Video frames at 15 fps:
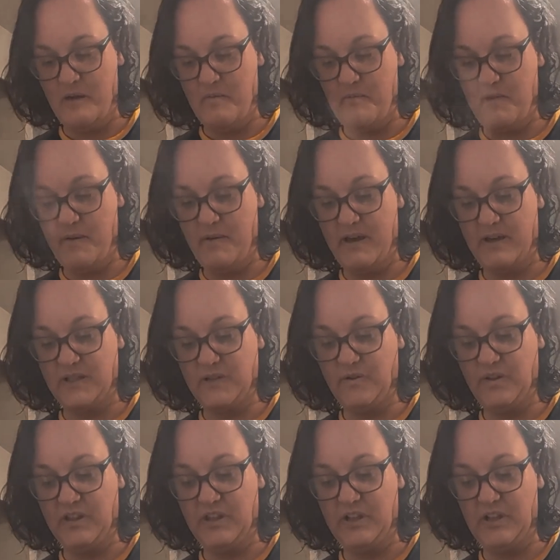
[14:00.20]
maybe I was
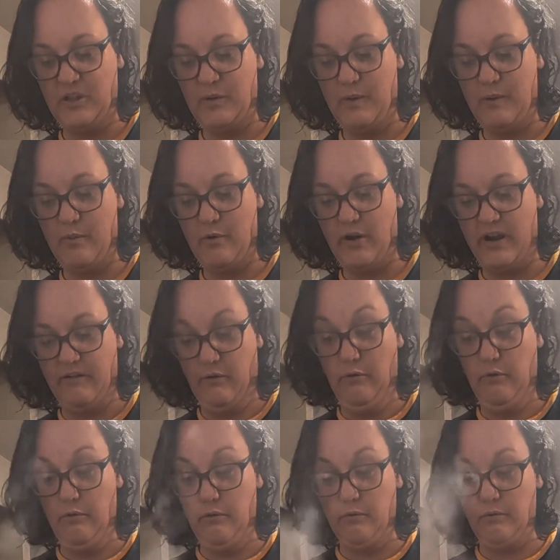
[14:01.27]
feeling a little bit brave.
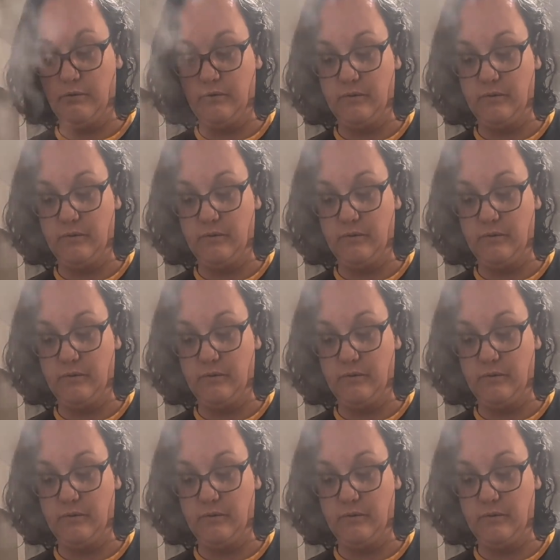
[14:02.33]
Ooh!